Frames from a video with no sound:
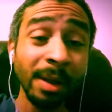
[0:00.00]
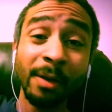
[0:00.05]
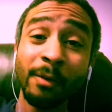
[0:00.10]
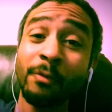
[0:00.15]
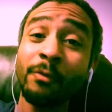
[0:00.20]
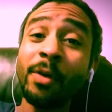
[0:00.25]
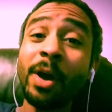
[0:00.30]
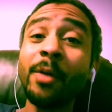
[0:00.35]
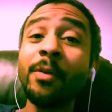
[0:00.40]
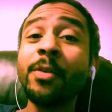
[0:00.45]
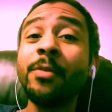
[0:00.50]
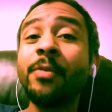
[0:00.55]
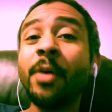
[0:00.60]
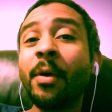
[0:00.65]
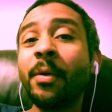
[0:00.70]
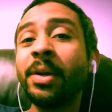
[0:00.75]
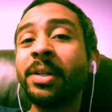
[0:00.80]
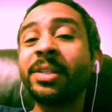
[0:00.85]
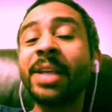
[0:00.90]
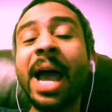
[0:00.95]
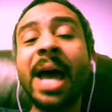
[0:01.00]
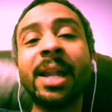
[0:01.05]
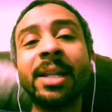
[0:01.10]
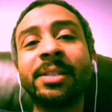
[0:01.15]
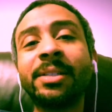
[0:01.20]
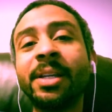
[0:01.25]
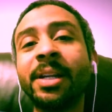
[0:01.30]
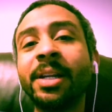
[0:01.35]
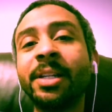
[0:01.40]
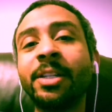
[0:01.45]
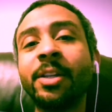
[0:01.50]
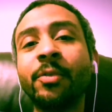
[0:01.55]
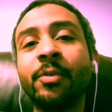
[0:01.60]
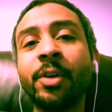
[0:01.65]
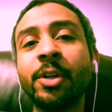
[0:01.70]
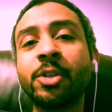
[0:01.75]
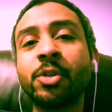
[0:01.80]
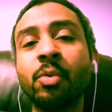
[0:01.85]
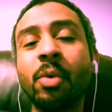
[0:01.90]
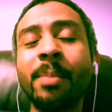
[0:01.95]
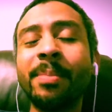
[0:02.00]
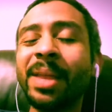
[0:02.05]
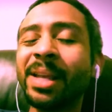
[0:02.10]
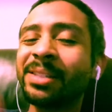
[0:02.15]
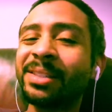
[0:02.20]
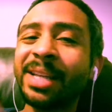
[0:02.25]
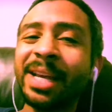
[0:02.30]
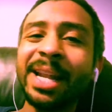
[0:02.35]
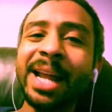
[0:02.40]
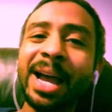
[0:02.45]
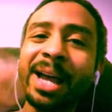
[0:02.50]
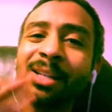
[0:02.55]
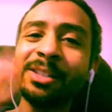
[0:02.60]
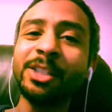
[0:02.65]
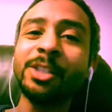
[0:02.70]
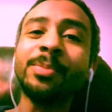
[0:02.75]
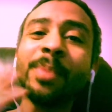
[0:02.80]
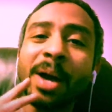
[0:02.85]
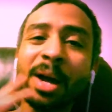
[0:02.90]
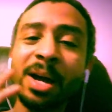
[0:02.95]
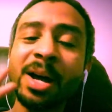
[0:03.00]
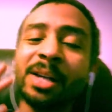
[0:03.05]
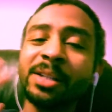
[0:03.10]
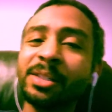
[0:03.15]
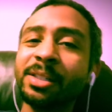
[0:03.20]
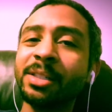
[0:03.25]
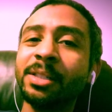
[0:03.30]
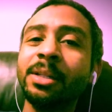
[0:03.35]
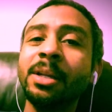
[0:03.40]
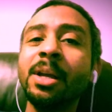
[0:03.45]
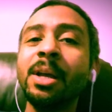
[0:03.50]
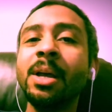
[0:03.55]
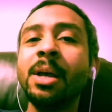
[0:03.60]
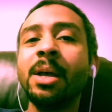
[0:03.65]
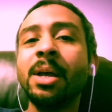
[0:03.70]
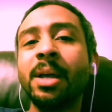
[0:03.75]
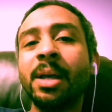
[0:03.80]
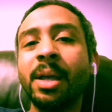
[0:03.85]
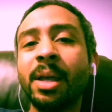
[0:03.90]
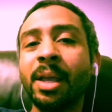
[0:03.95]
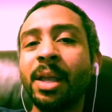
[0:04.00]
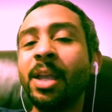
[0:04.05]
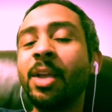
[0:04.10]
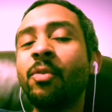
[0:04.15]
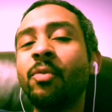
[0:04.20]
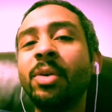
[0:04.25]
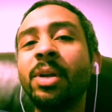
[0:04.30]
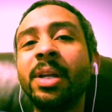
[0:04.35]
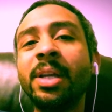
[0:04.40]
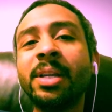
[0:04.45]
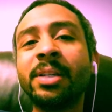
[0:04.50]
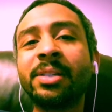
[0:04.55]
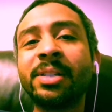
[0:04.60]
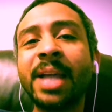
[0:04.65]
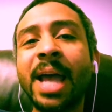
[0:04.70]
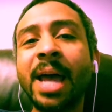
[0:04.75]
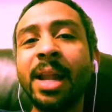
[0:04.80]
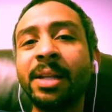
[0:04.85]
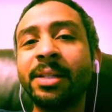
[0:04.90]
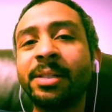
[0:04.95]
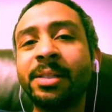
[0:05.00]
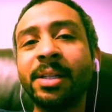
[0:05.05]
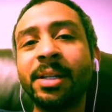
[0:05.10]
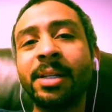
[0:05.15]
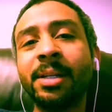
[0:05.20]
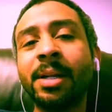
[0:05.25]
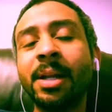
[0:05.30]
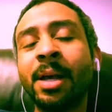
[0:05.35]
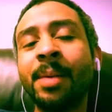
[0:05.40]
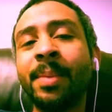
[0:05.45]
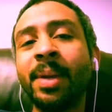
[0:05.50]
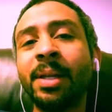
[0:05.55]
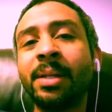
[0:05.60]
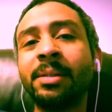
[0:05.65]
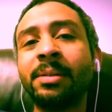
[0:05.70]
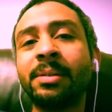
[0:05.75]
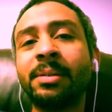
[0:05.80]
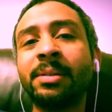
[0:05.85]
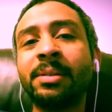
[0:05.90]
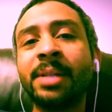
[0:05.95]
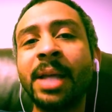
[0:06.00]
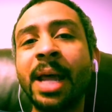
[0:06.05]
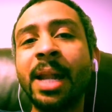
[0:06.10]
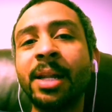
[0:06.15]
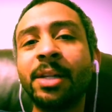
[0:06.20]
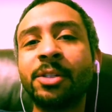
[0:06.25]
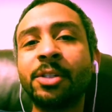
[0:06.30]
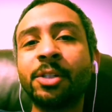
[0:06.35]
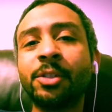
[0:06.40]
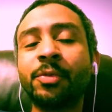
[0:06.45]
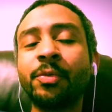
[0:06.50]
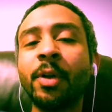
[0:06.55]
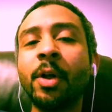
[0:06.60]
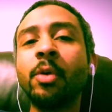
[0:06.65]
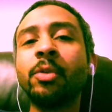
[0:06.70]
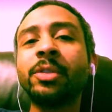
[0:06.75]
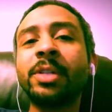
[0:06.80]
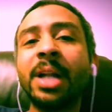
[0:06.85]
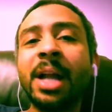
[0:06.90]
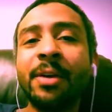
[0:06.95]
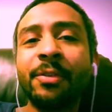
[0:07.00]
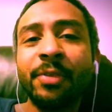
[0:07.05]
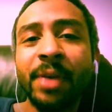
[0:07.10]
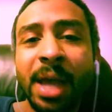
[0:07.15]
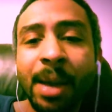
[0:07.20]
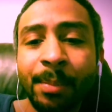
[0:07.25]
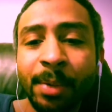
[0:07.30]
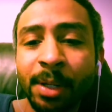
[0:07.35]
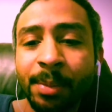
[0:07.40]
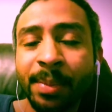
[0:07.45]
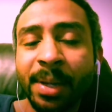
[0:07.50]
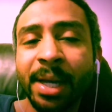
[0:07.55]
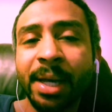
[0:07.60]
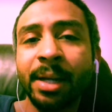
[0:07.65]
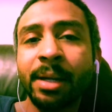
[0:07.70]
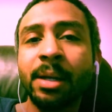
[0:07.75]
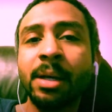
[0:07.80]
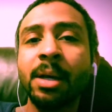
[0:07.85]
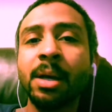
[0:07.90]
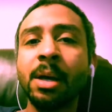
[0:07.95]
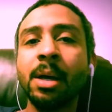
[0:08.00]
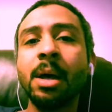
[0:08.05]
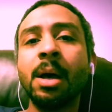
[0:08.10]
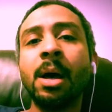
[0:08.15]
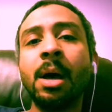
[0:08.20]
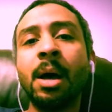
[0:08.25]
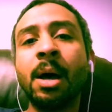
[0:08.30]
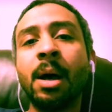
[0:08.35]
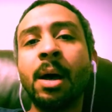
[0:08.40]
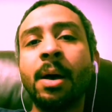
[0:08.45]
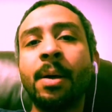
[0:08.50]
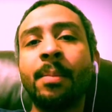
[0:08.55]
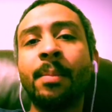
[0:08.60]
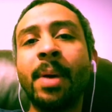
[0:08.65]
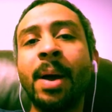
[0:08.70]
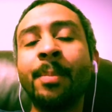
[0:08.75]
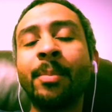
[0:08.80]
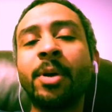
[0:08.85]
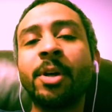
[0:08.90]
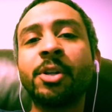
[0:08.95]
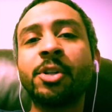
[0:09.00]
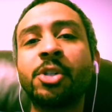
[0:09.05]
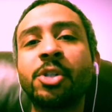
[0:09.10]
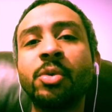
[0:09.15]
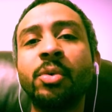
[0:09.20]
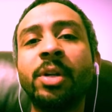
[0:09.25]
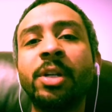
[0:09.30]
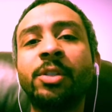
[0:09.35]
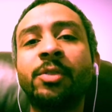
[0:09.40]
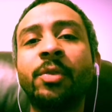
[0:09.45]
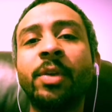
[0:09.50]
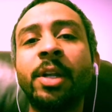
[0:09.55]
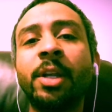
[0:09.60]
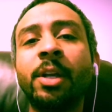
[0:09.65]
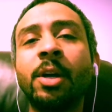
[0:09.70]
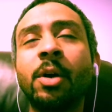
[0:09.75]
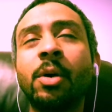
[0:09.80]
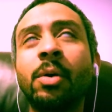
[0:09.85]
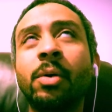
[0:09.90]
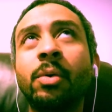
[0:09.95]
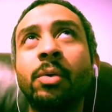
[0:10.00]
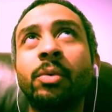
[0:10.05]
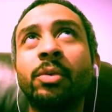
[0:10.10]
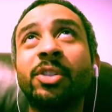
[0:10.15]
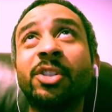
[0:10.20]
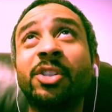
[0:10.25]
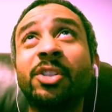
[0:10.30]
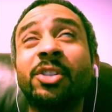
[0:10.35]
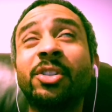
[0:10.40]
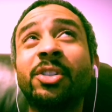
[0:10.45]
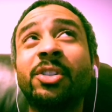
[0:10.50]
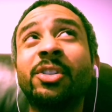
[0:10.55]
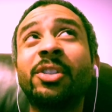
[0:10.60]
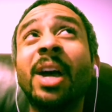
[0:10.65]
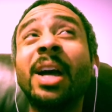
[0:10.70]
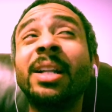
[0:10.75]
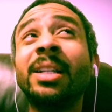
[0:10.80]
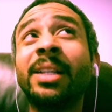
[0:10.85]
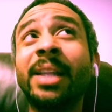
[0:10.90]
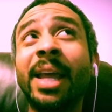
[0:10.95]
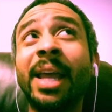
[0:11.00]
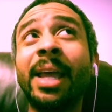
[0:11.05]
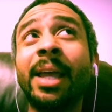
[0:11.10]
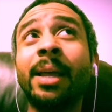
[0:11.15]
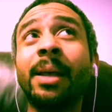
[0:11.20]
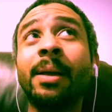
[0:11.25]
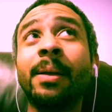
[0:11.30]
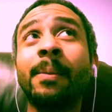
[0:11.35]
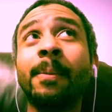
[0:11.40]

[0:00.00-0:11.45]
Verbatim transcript: Very, very talented individual. I'm not saying that because he's my cousin. He really is talented. I mean, talent just flows in our family, man. Um, I'm going to shoot his video Sunday.